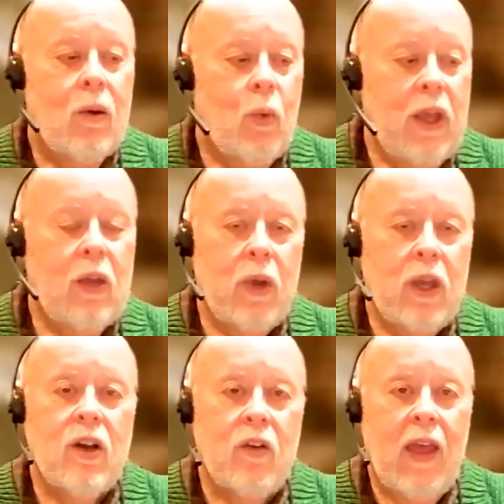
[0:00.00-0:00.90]
we we
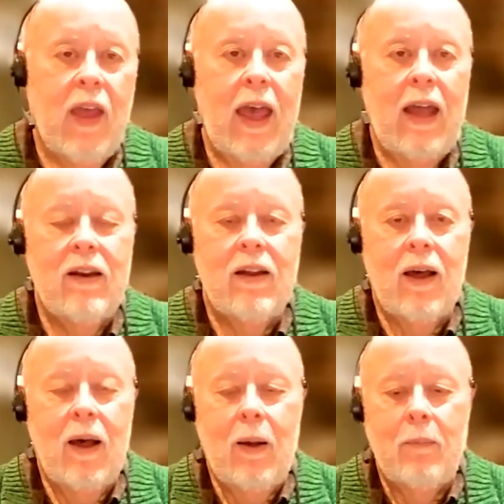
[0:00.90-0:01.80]
could have had
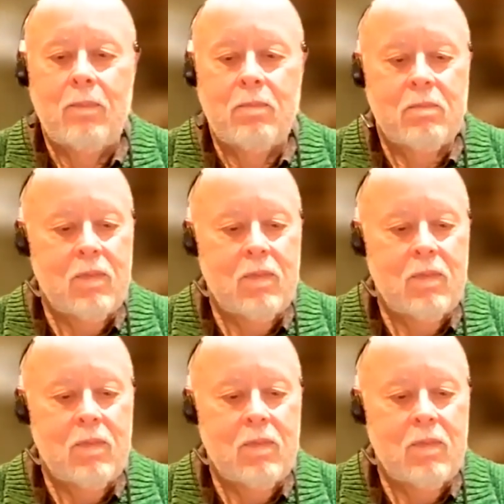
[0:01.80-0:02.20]
um,